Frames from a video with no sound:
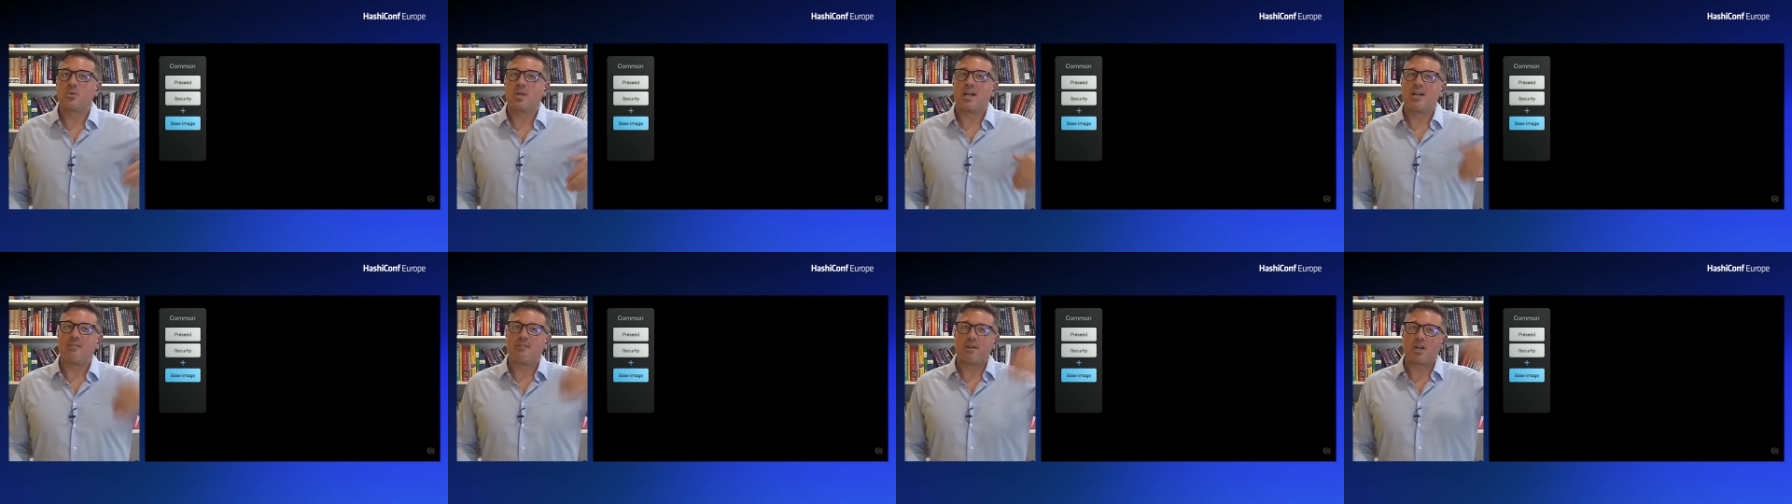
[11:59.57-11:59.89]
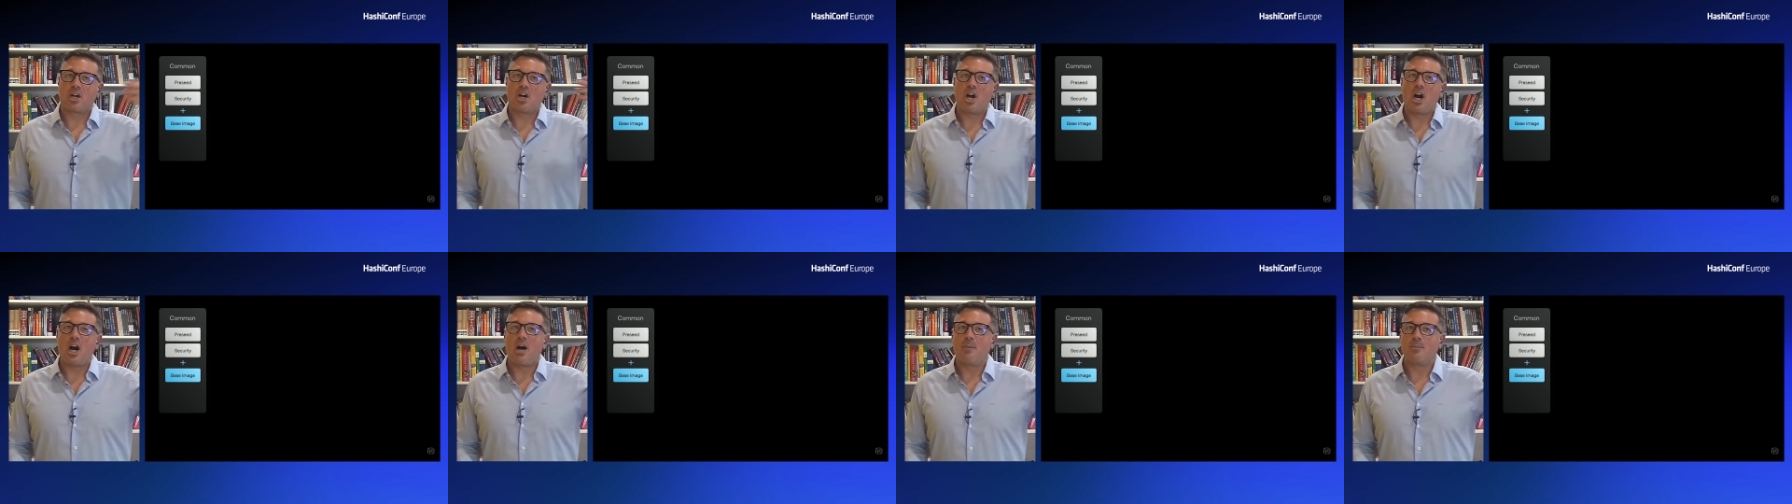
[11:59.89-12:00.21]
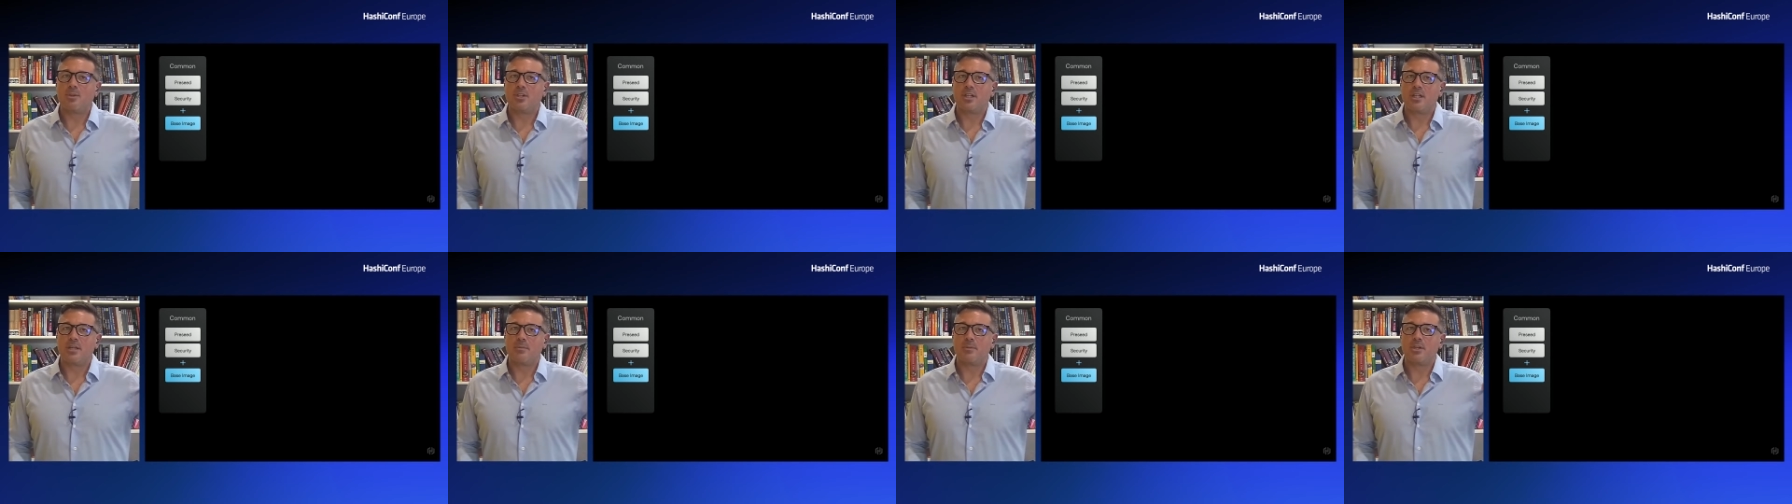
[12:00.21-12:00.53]
will have a
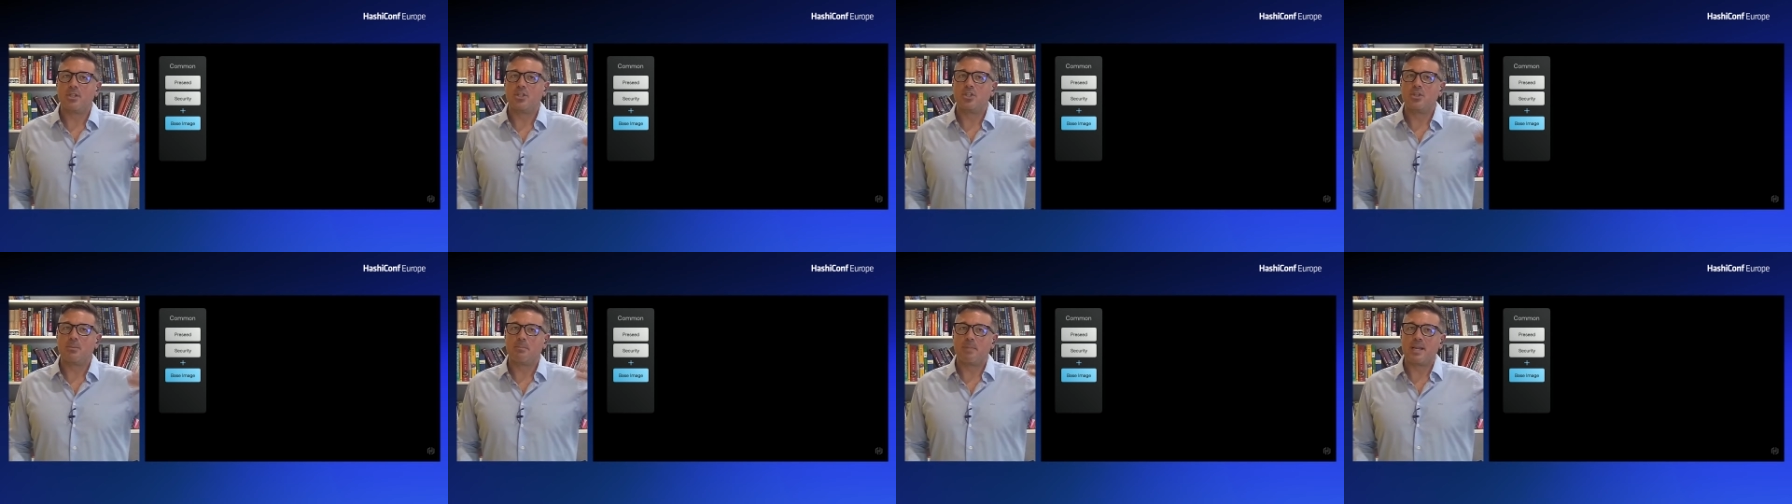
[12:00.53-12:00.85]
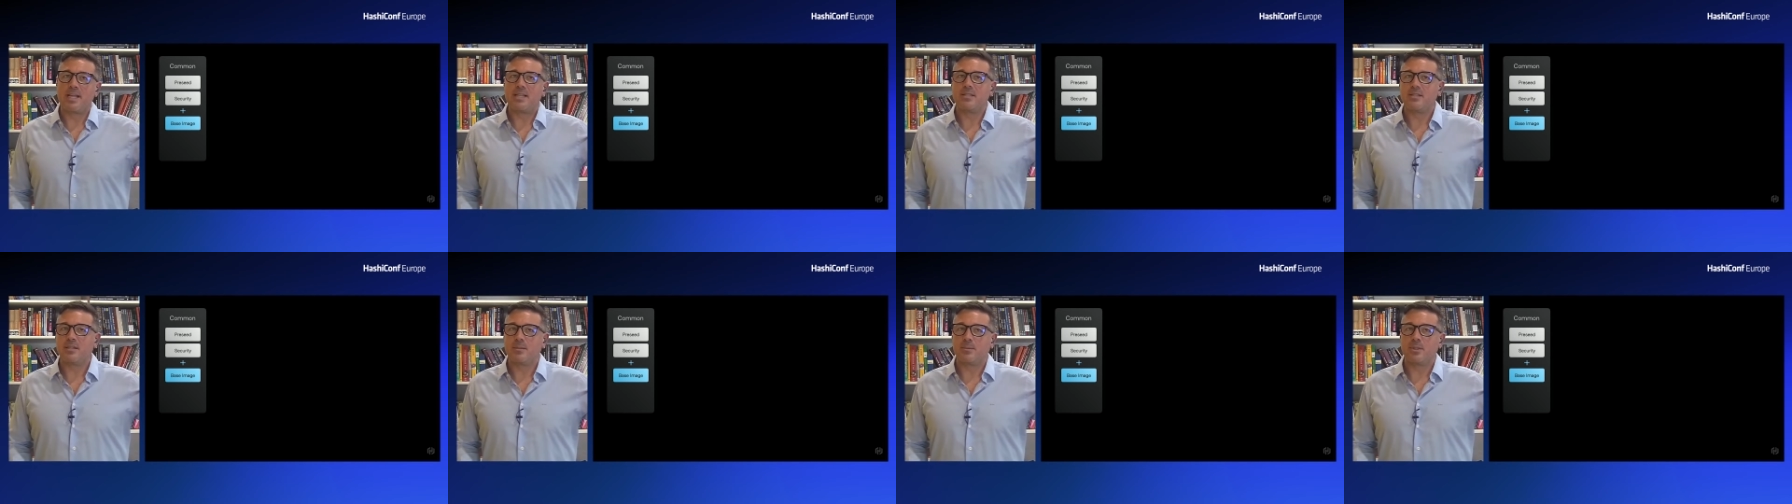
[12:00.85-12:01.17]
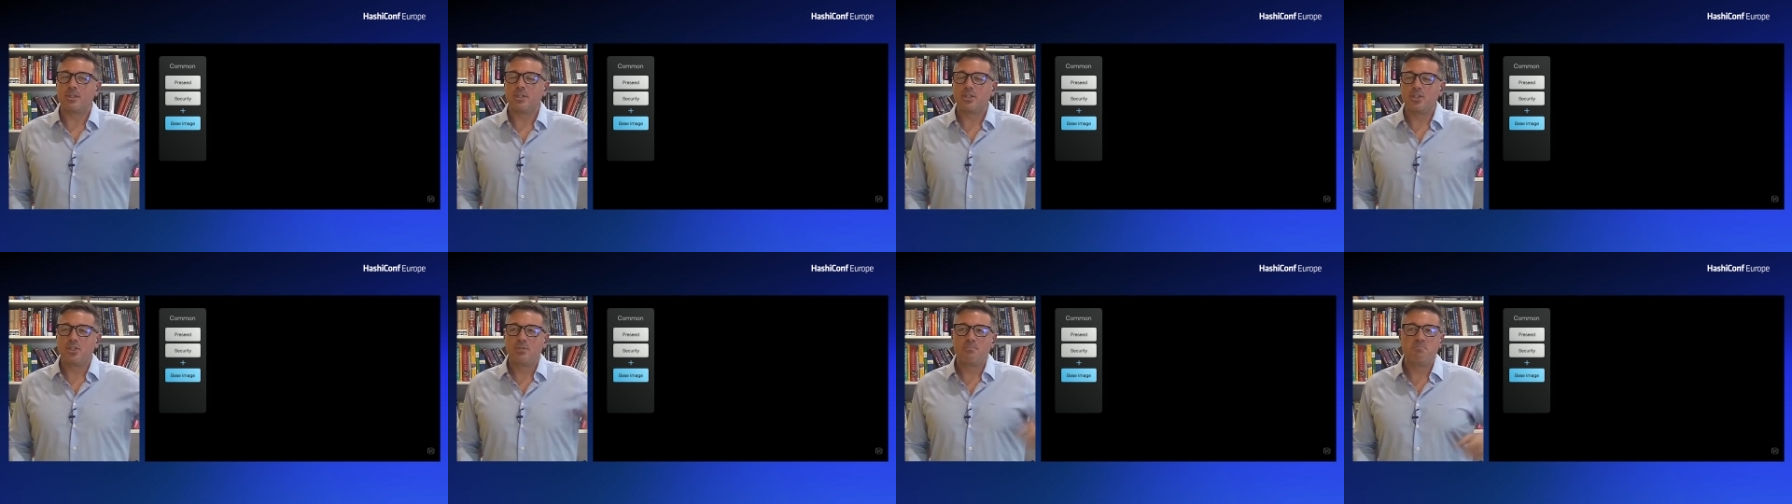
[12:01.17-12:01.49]
common image, a base
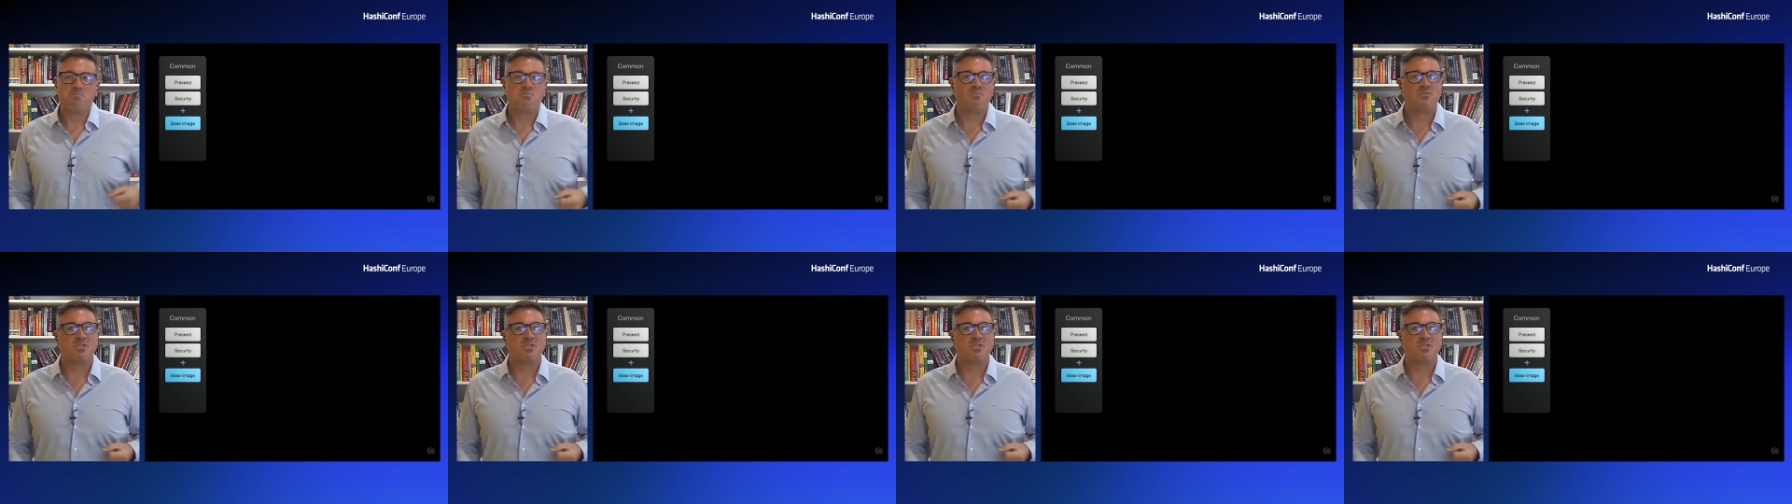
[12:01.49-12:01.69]
image.